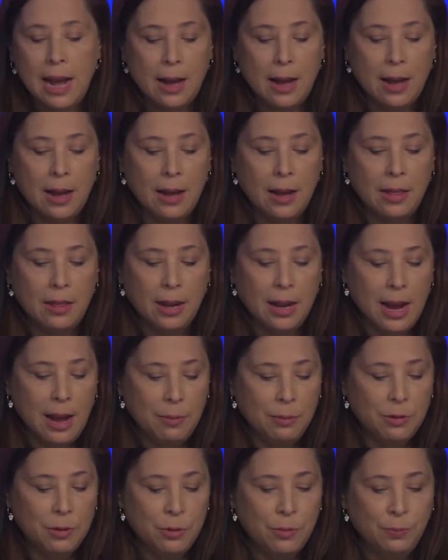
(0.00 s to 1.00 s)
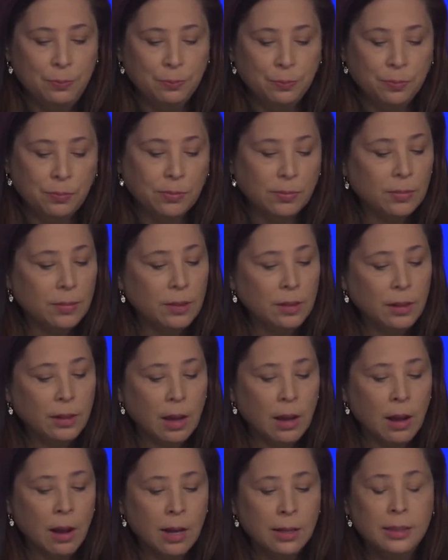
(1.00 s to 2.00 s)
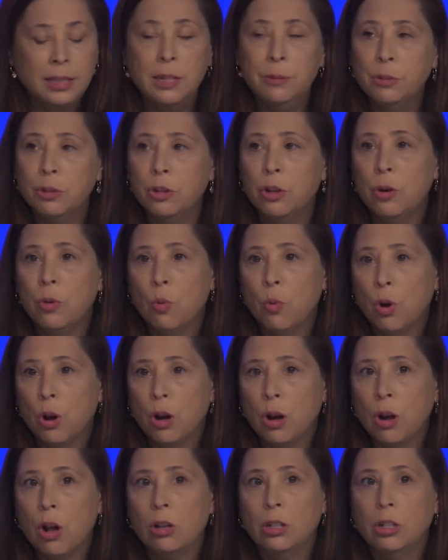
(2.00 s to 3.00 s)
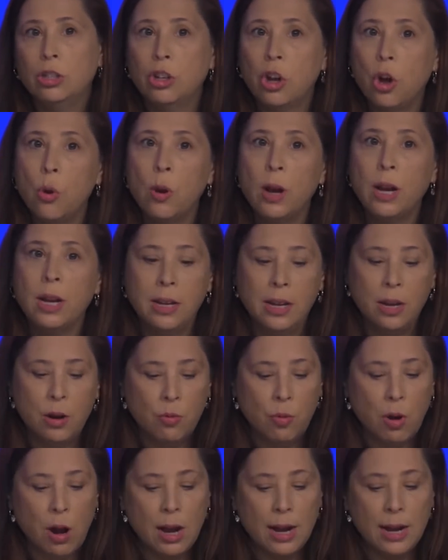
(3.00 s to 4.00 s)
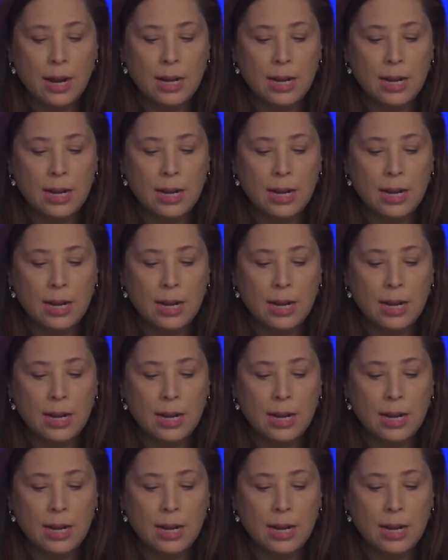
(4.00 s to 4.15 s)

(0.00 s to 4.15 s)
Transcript: uh, the capsule uh, teams are going to work on towing the Orion